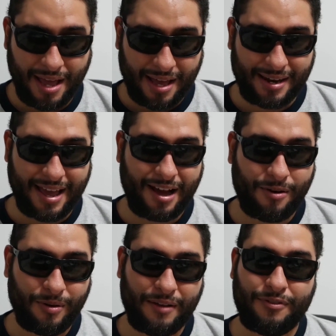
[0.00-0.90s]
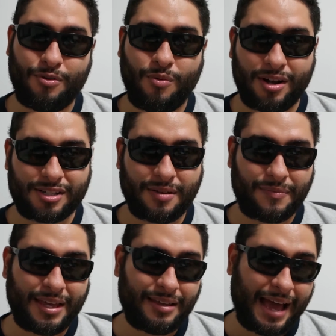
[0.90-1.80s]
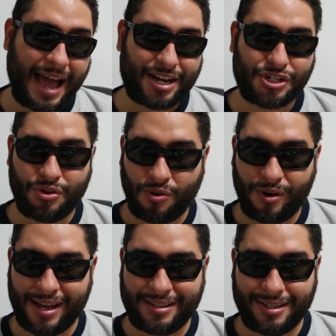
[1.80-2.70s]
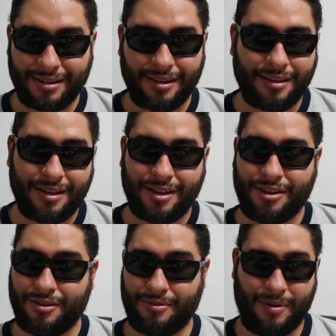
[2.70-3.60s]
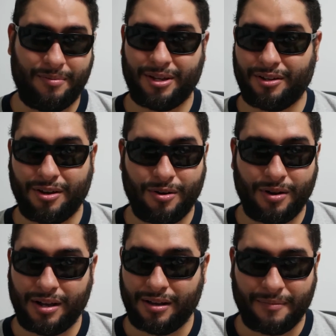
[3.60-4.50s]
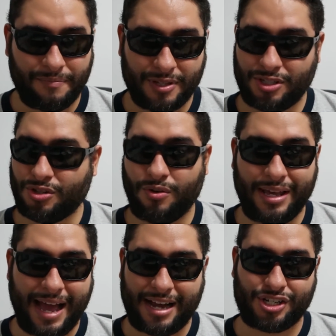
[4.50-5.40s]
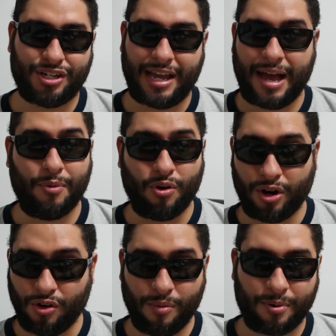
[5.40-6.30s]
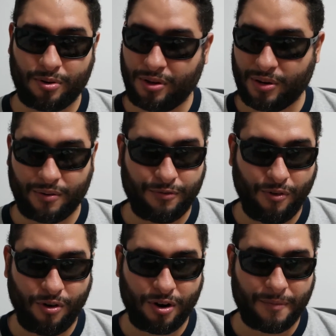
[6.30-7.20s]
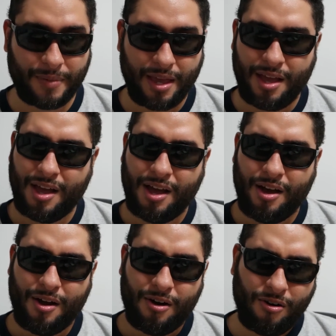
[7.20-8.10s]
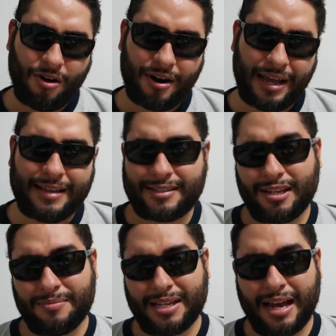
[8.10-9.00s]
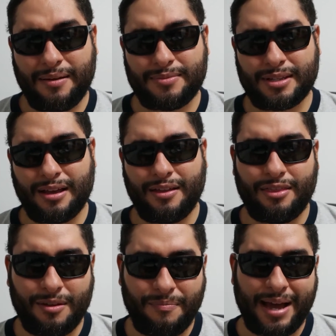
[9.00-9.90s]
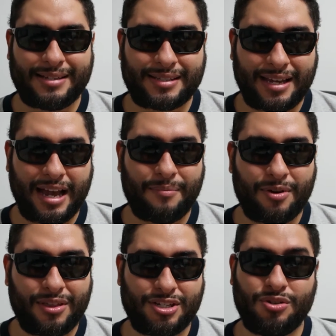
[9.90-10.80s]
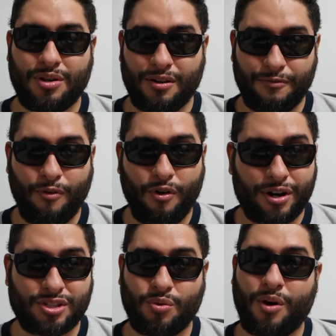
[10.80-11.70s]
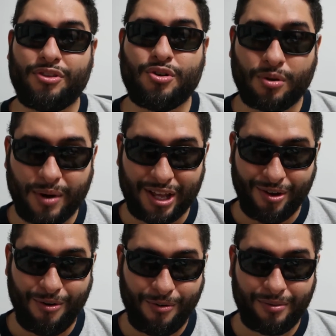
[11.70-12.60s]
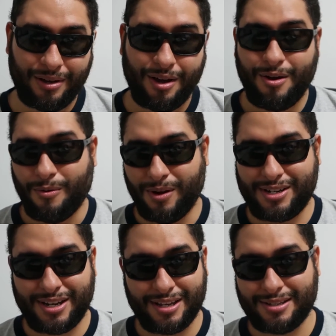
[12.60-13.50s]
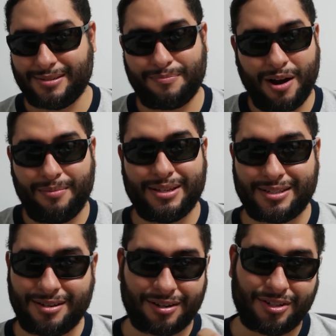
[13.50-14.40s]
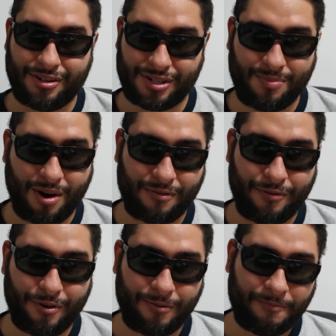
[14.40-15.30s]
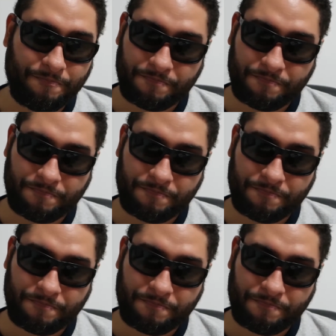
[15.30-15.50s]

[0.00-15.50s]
Now, if you want something action oriented, you're probably going to go with a Sony Action Cam or a GoPro Hero 4, or sometimes the best camera that you can afford is the one you already own, which is probably stuck to your smartphone.